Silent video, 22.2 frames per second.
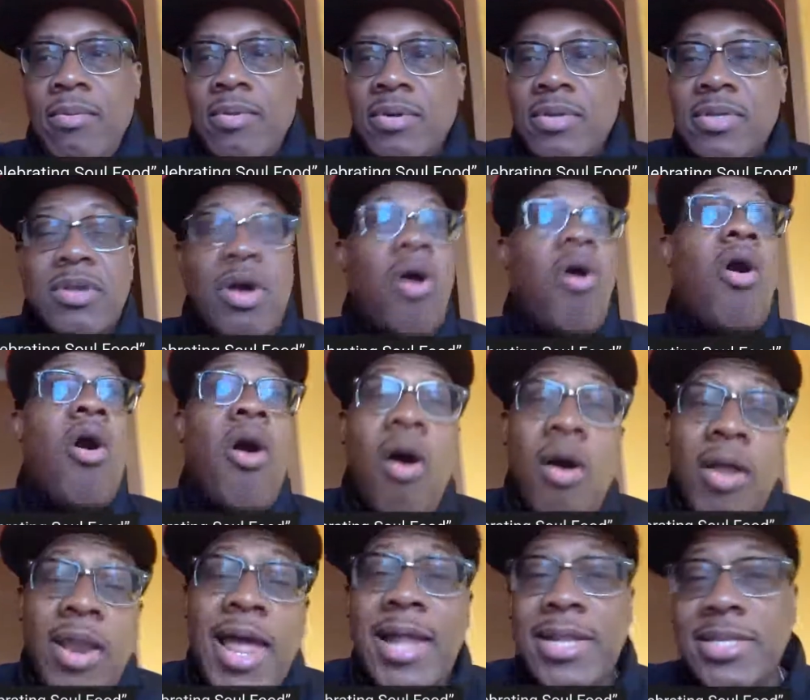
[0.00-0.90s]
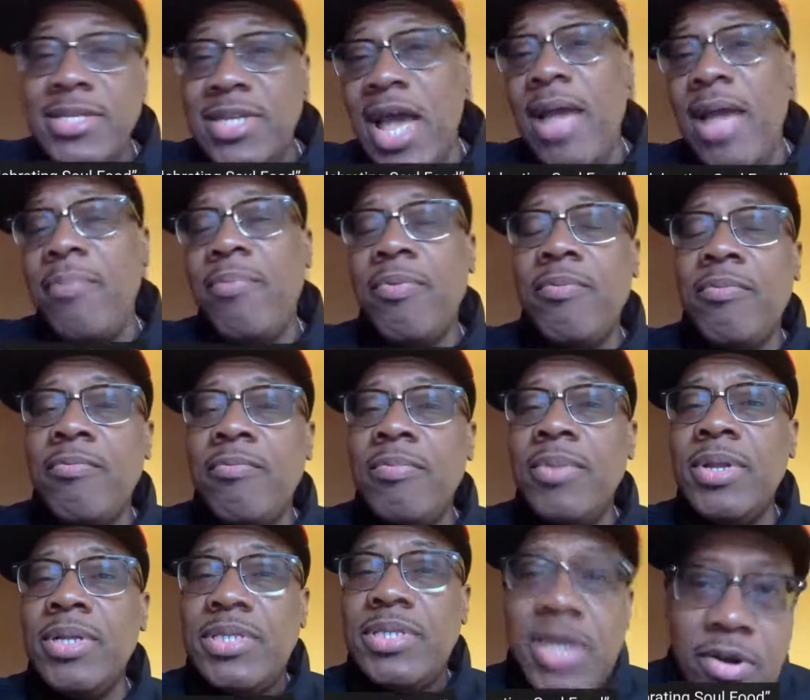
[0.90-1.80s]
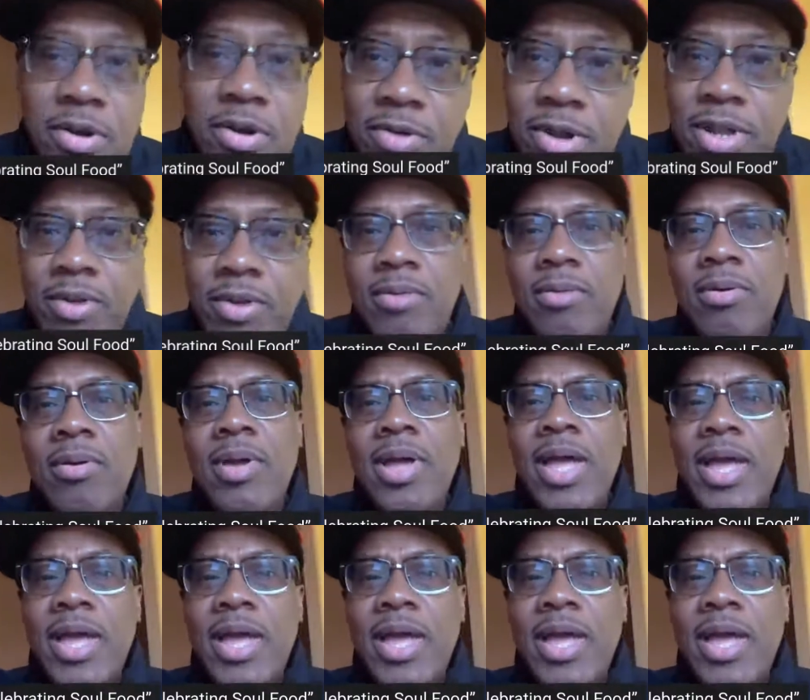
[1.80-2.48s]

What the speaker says: Because all that type of material